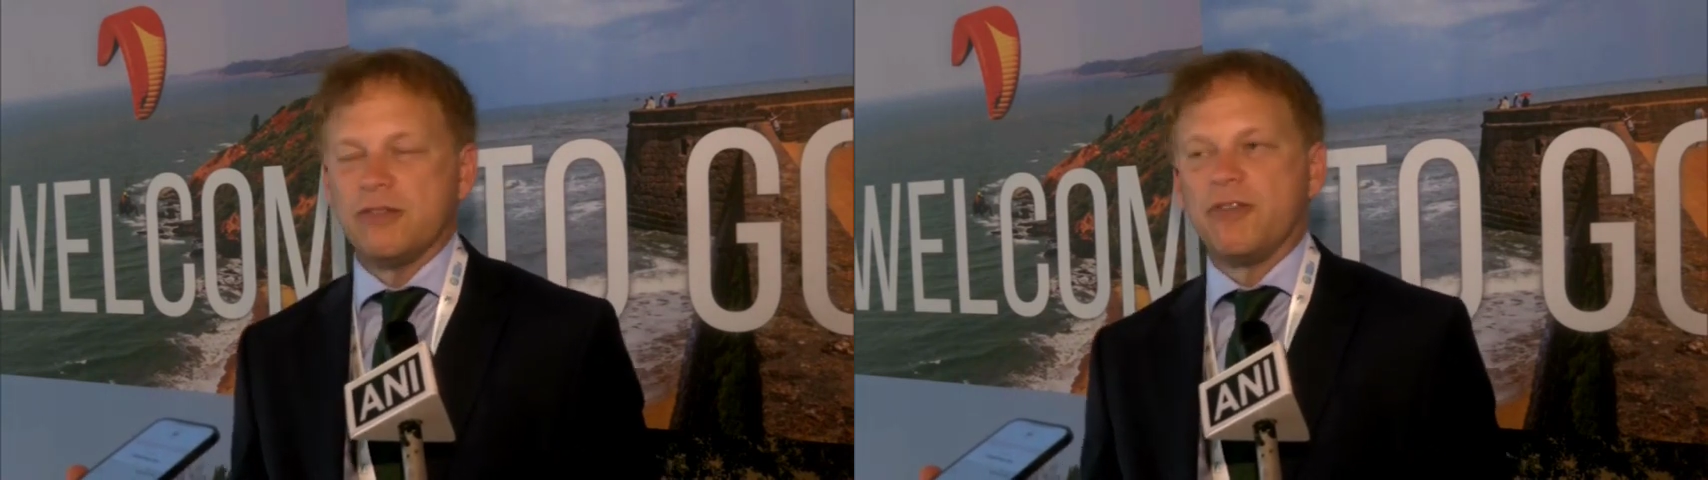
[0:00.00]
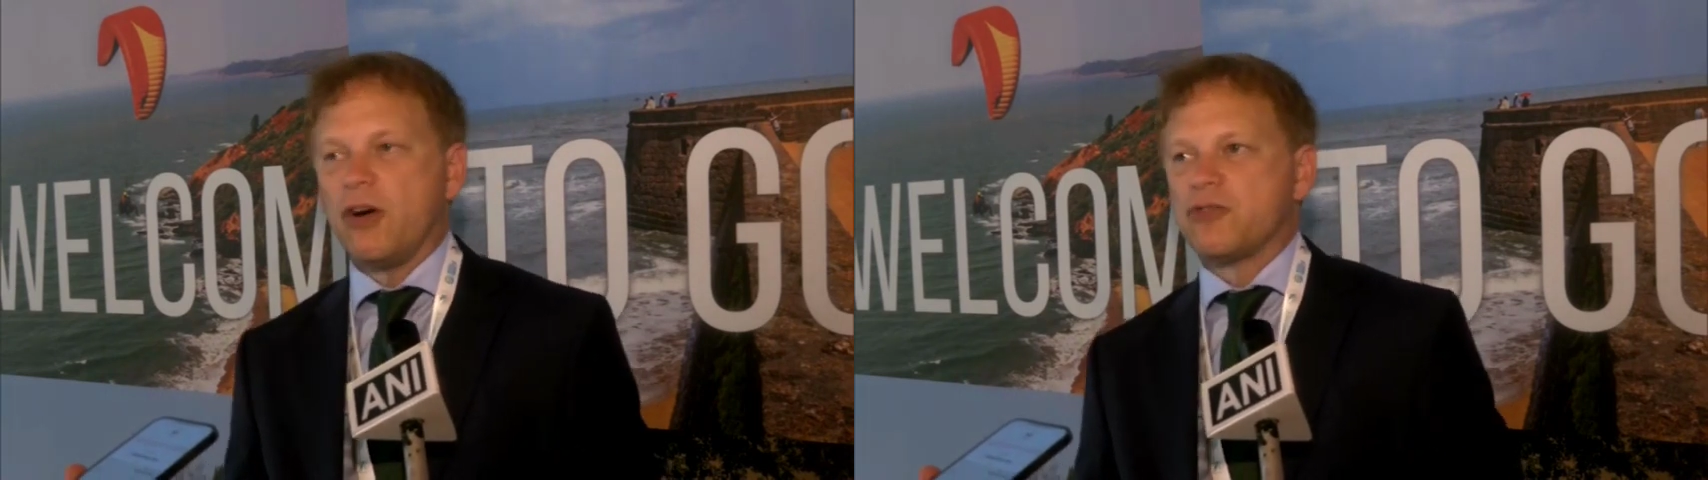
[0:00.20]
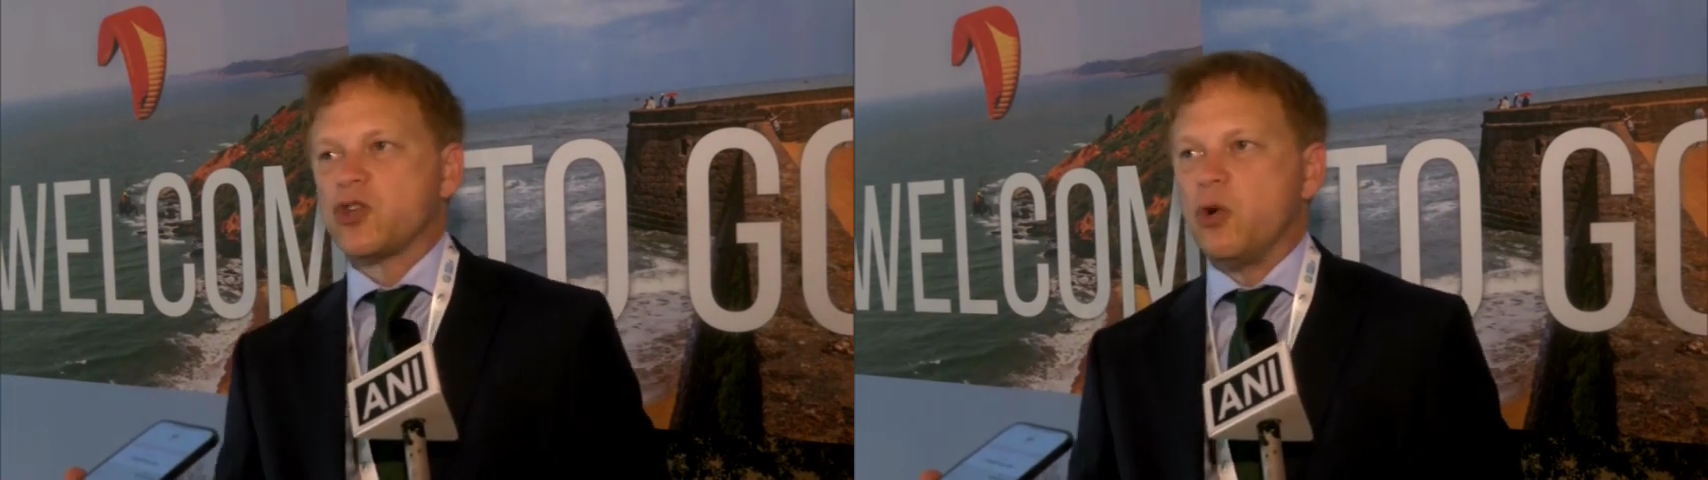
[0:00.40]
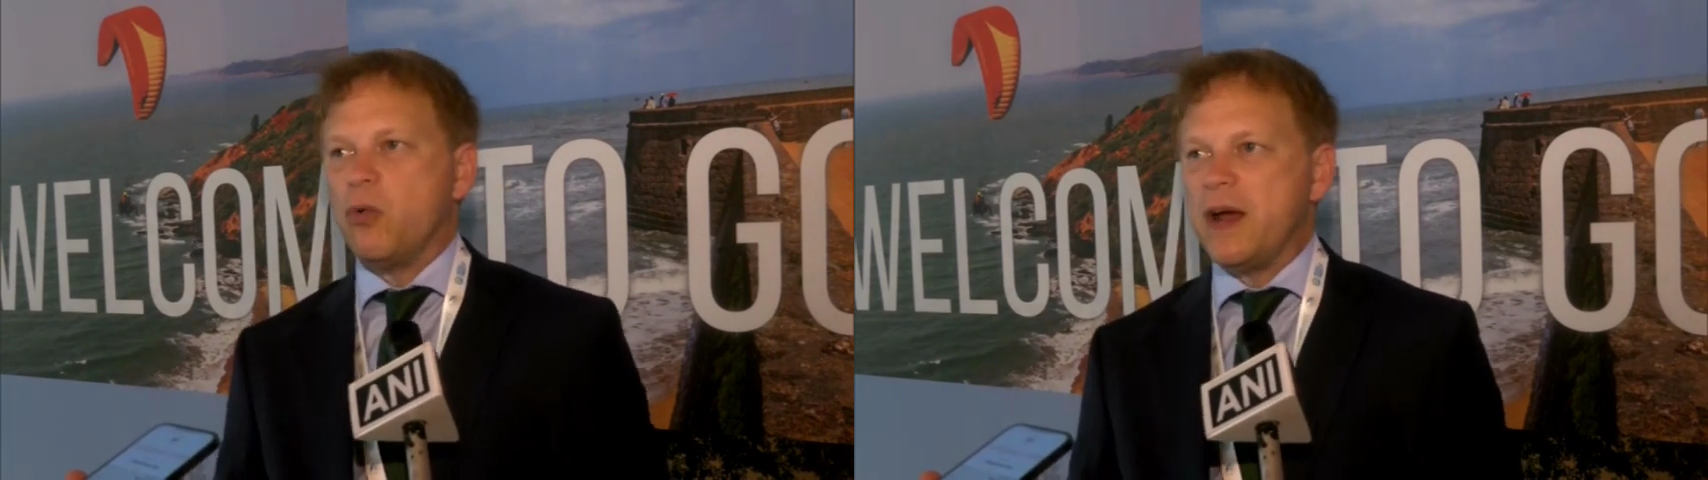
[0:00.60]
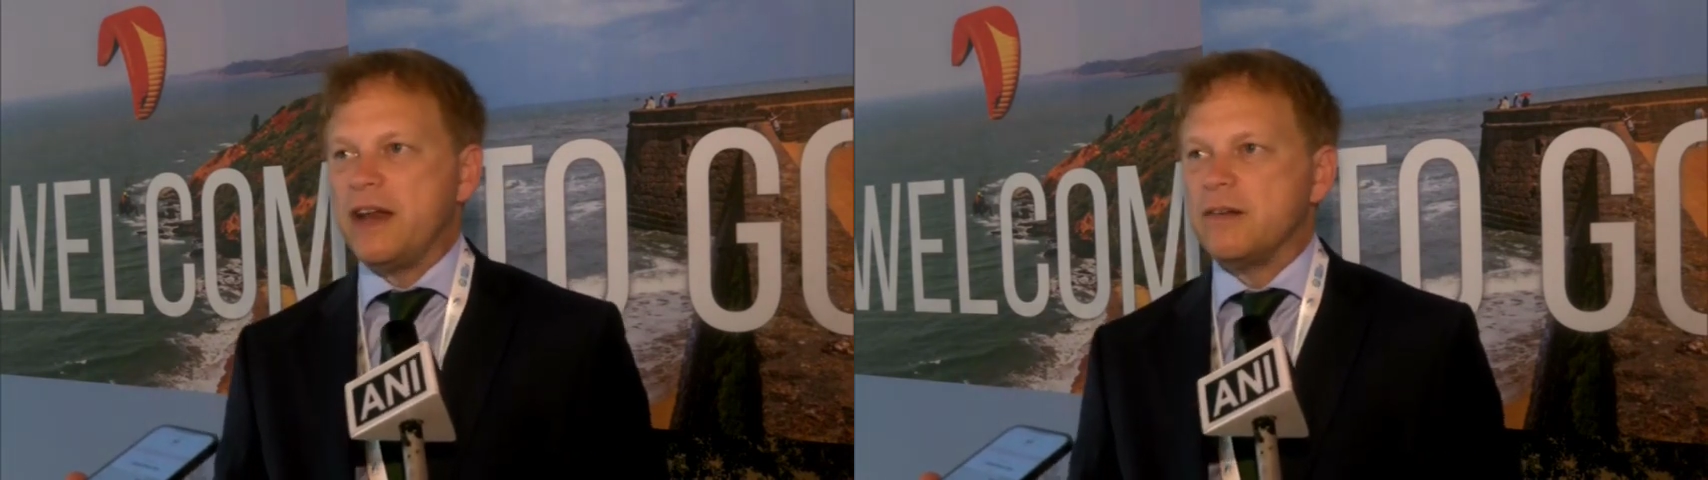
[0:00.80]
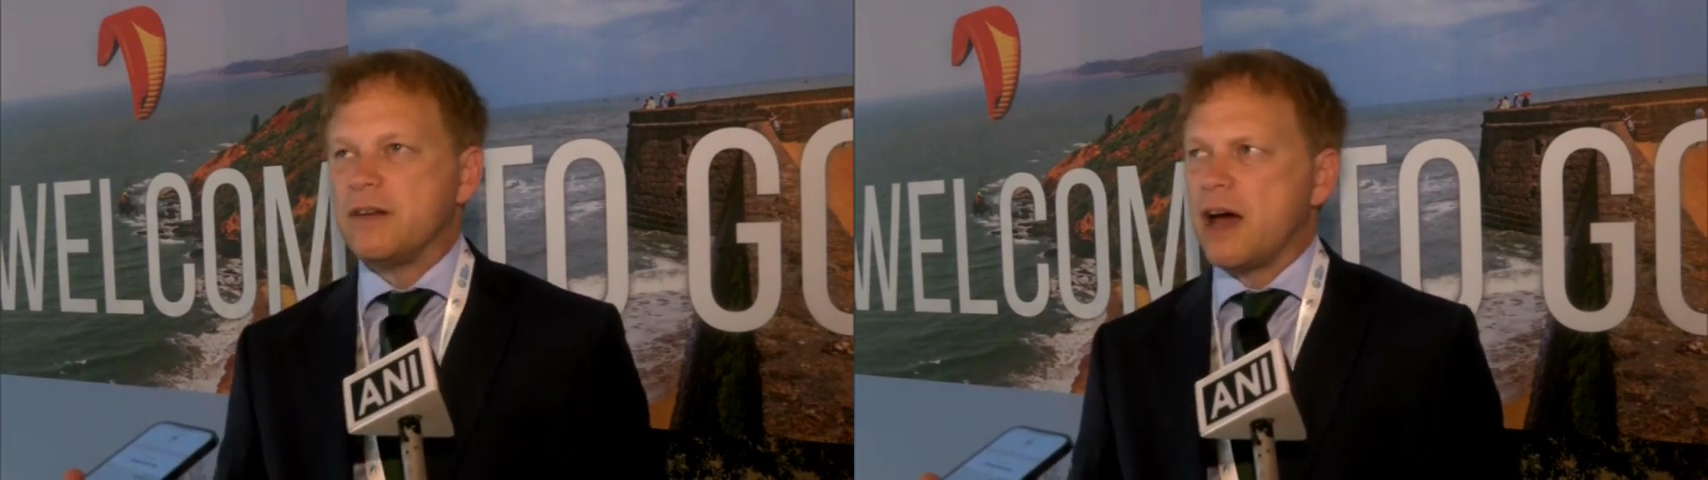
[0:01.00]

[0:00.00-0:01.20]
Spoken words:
of offshore wind,